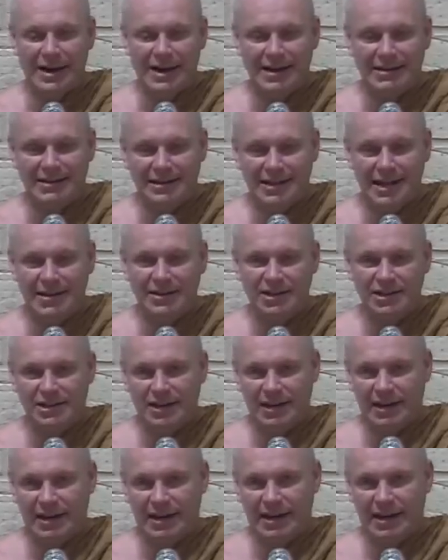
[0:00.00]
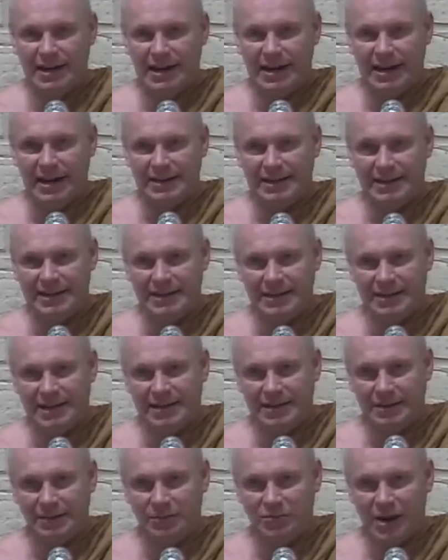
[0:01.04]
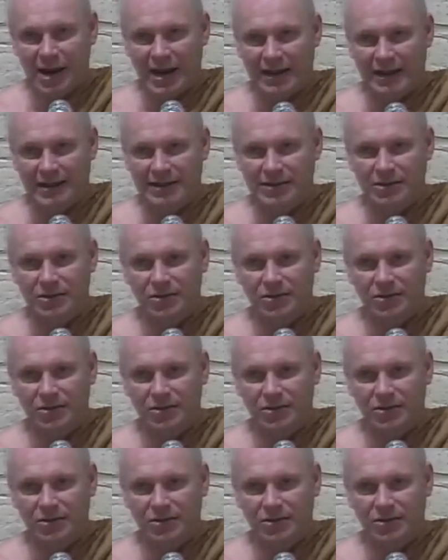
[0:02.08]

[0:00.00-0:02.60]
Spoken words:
essentially is a sitting practice.